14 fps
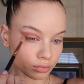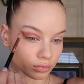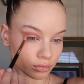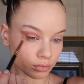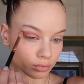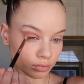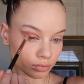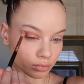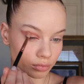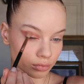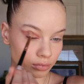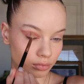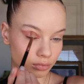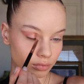
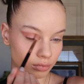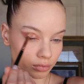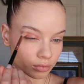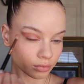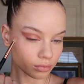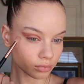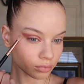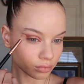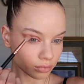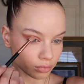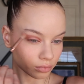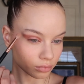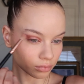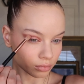
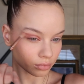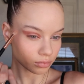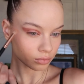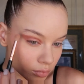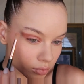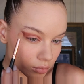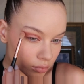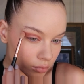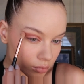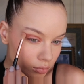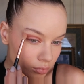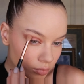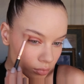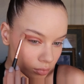
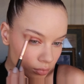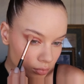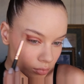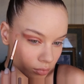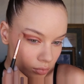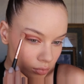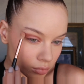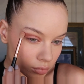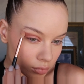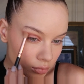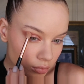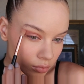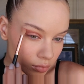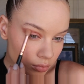
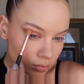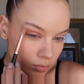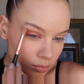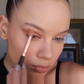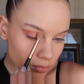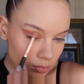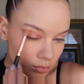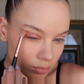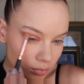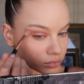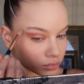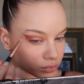Nobody speaks.